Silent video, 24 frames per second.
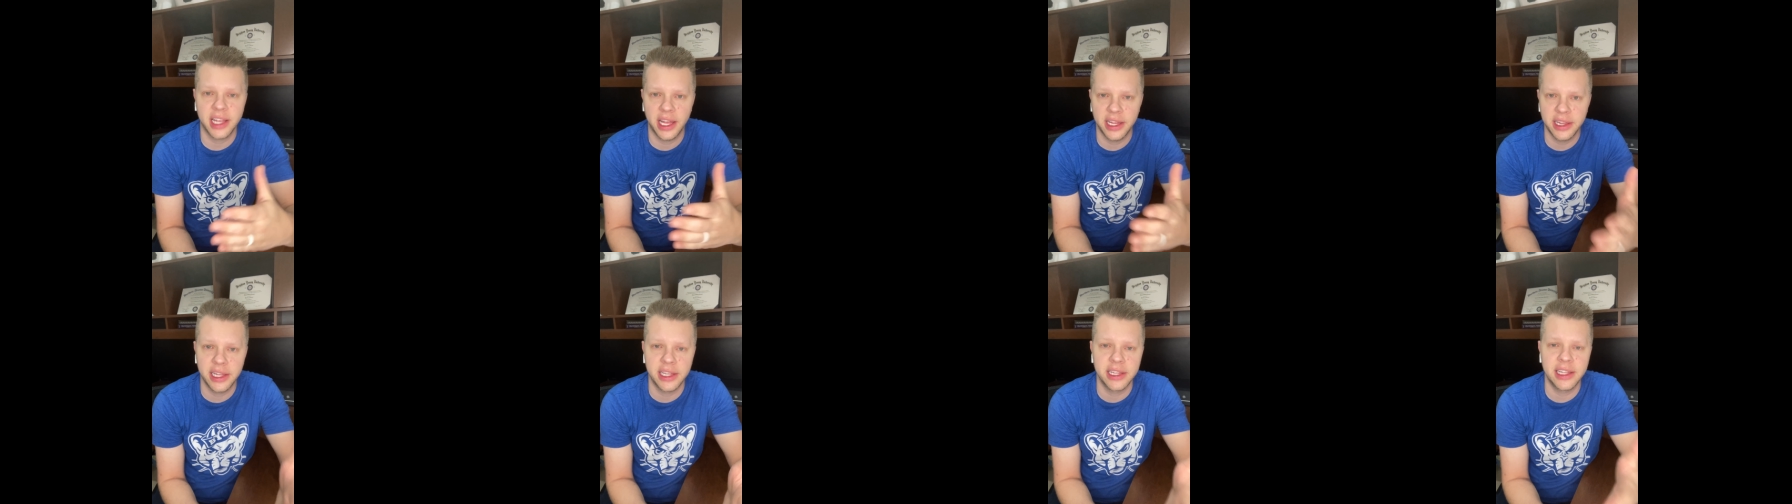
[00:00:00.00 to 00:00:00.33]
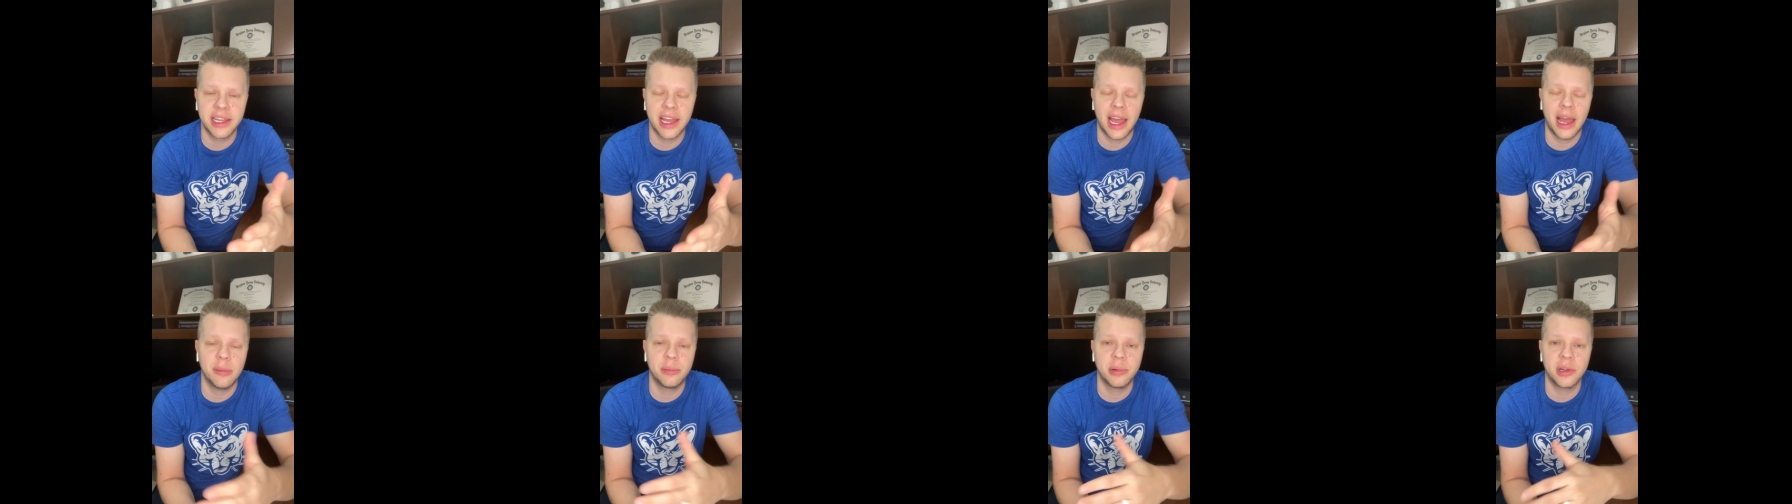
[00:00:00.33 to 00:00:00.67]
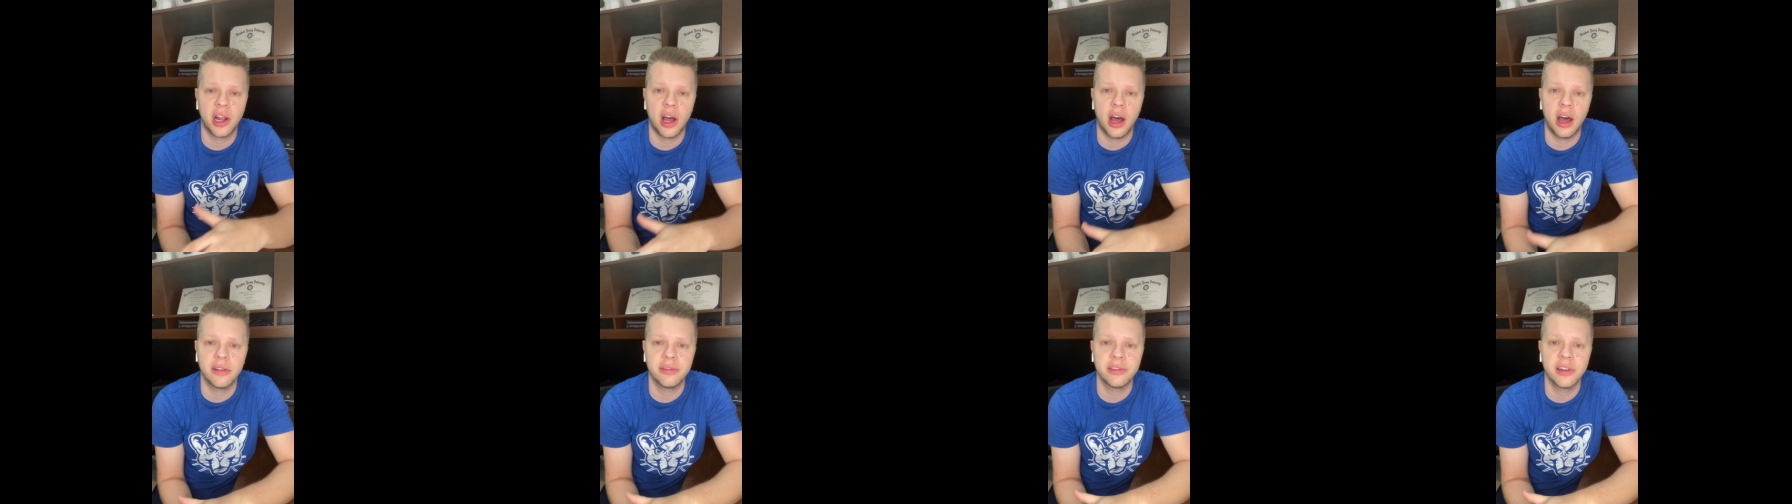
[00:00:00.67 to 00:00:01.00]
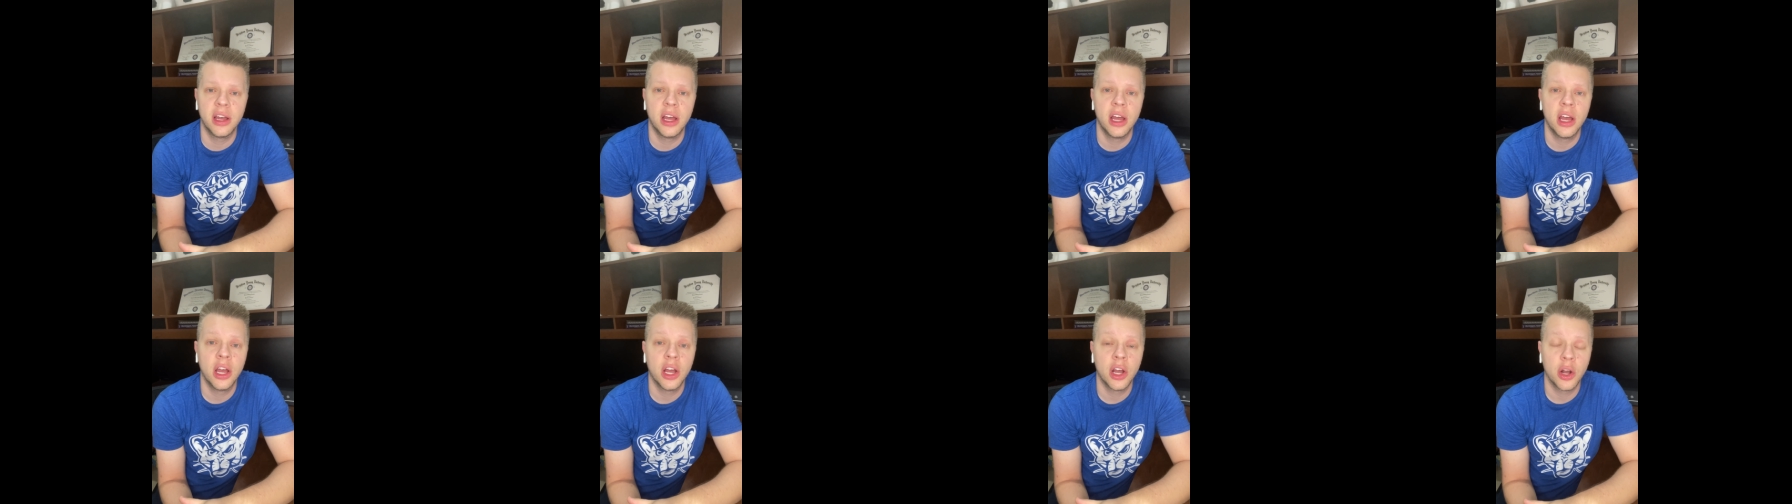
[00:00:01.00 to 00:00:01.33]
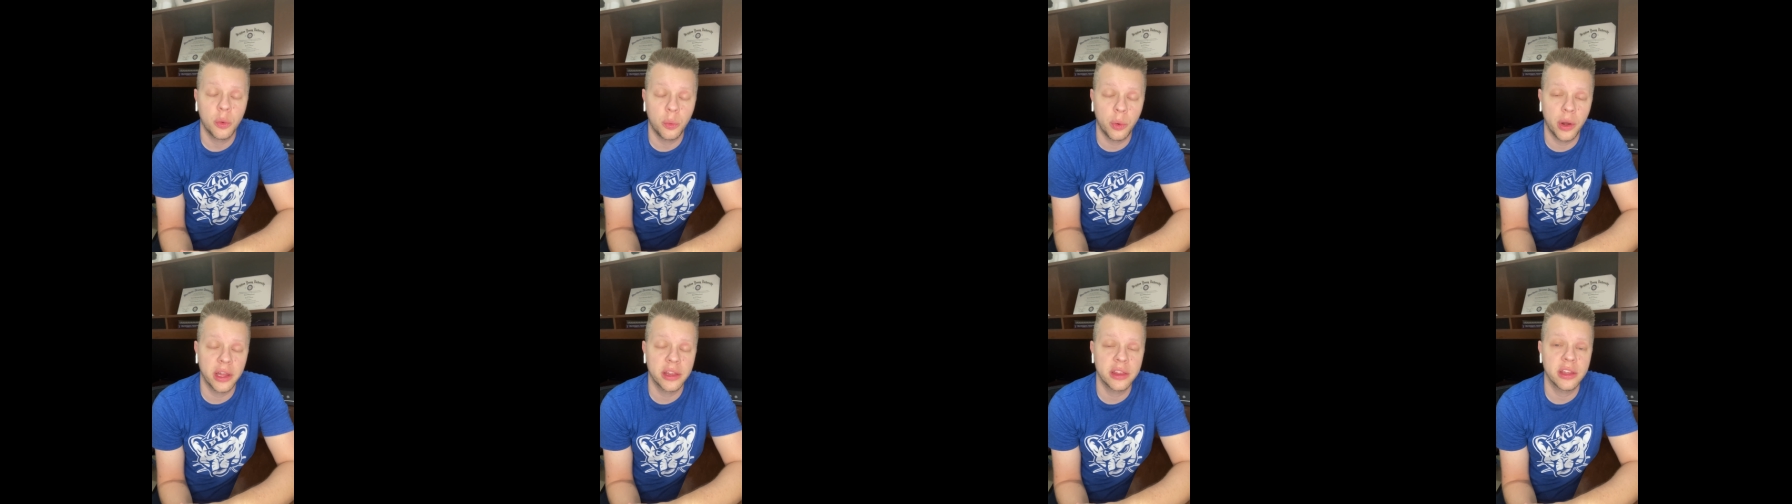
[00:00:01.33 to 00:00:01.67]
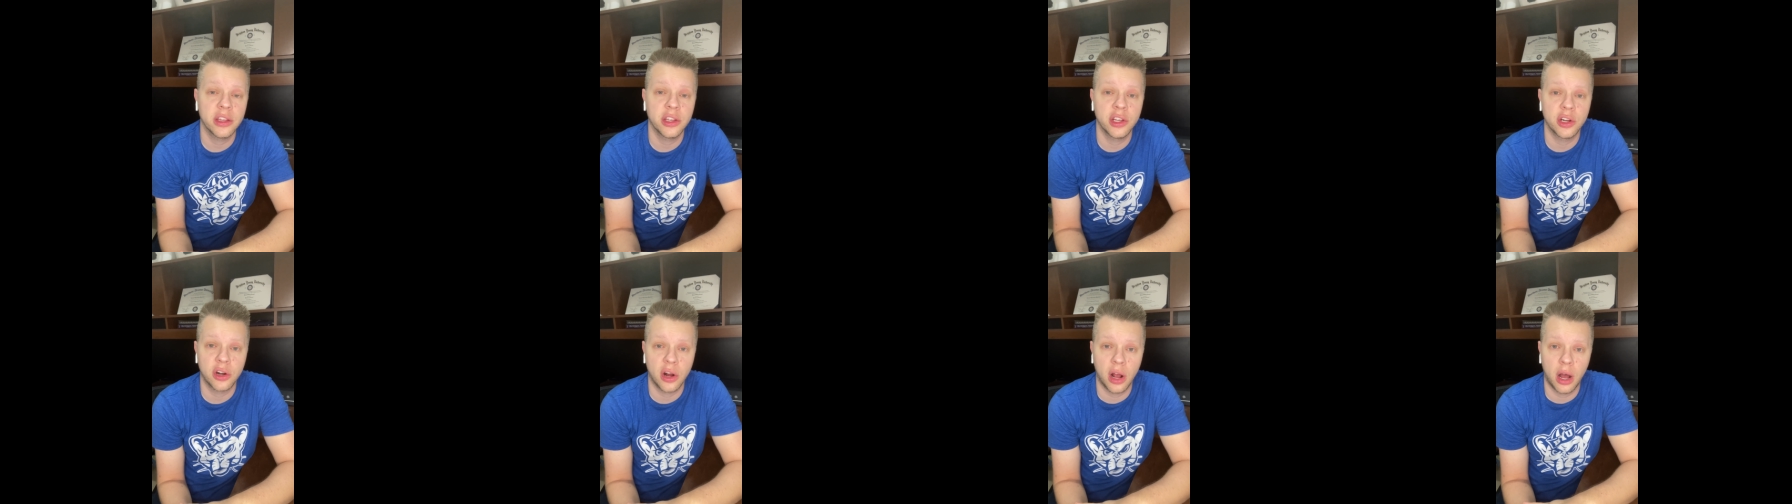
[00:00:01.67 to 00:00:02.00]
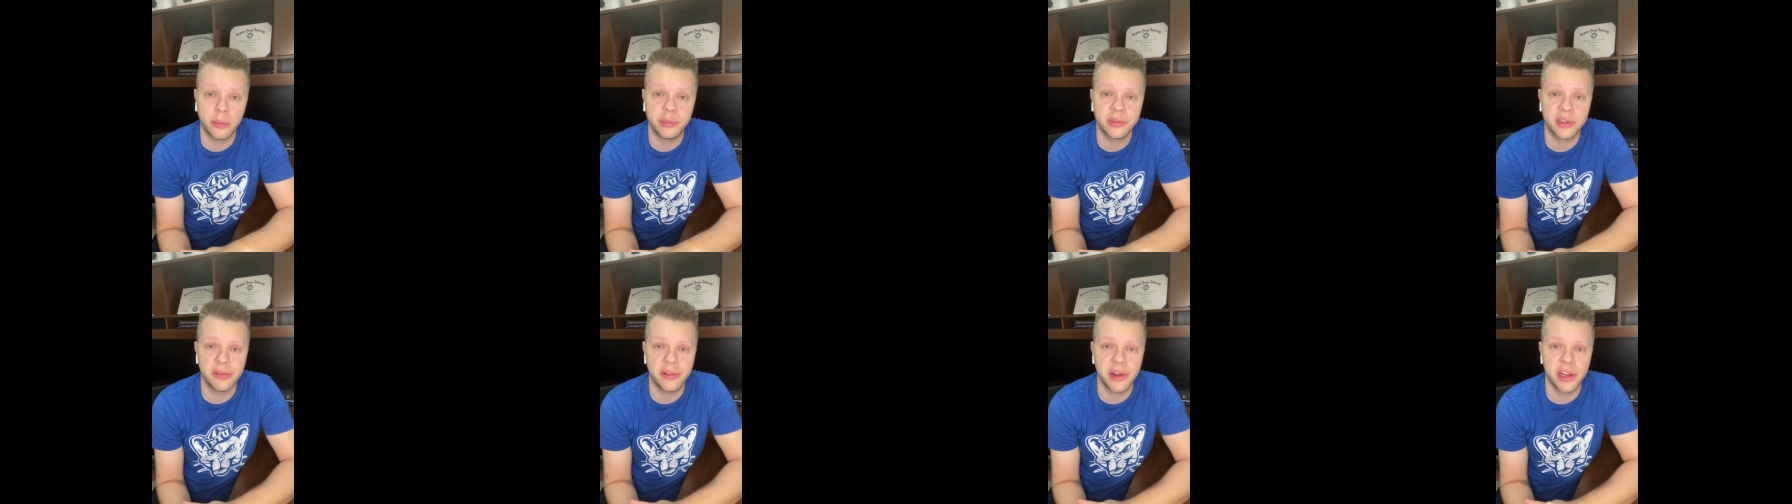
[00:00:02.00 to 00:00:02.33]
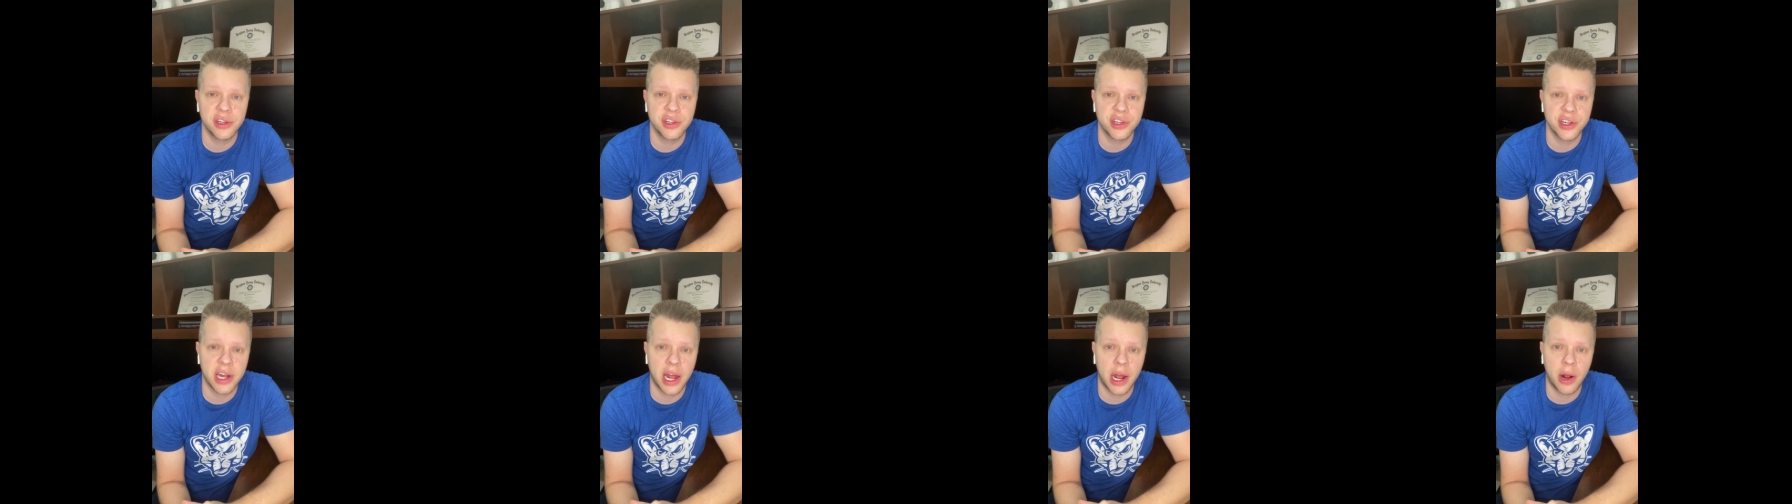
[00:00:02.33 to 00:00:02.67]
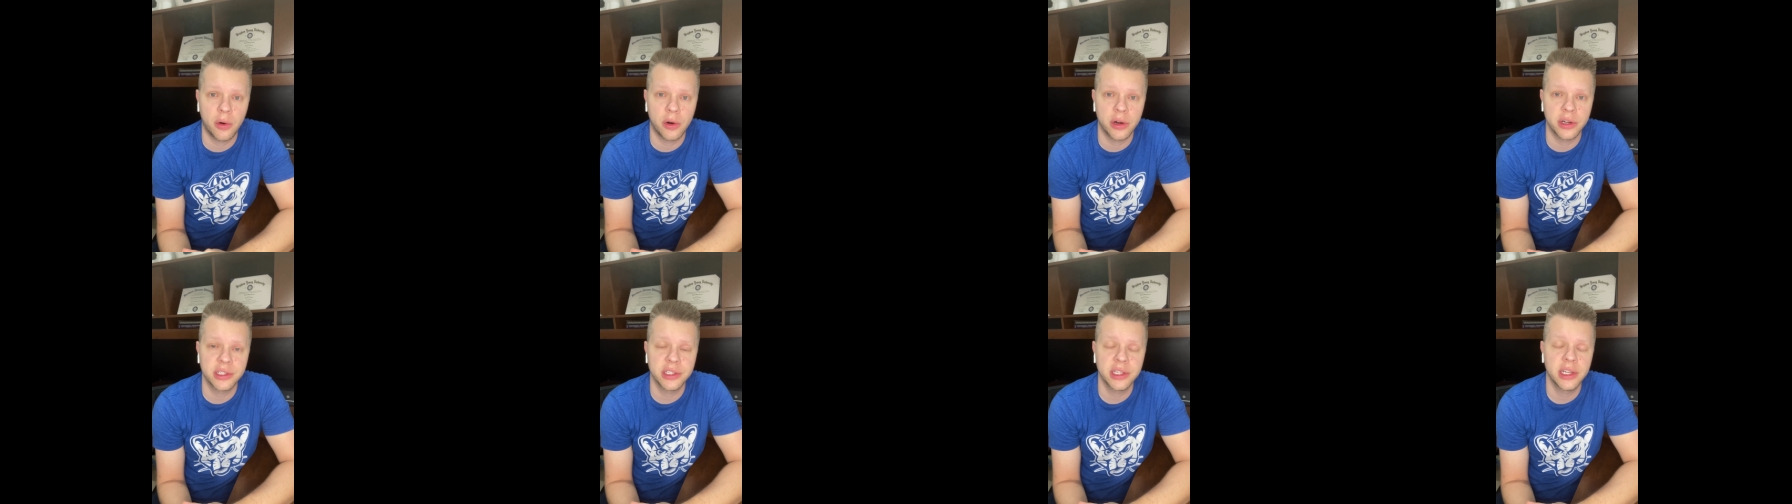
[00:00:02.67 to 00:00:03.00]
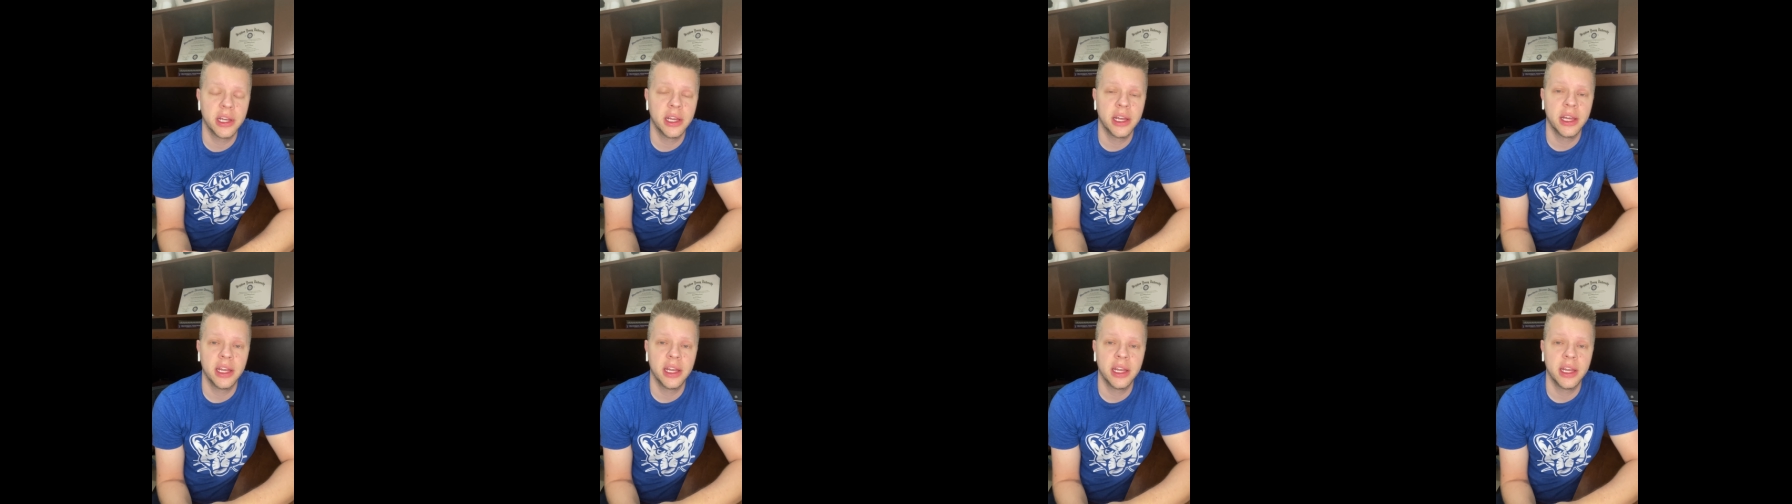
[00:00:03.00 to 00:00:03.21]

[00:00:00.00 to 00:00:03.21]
And then cap it off with your observation hours.